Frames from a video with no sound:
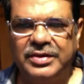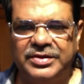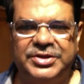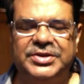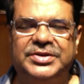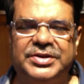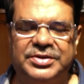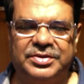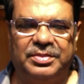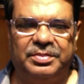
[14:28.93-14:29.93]

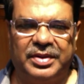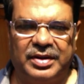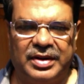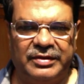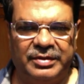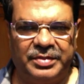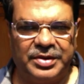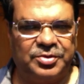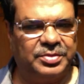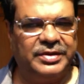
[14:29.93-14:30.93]
She's given
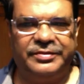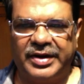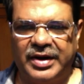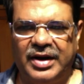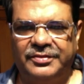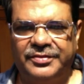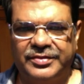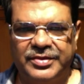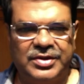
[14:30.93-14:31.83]
birth to me, fair enough.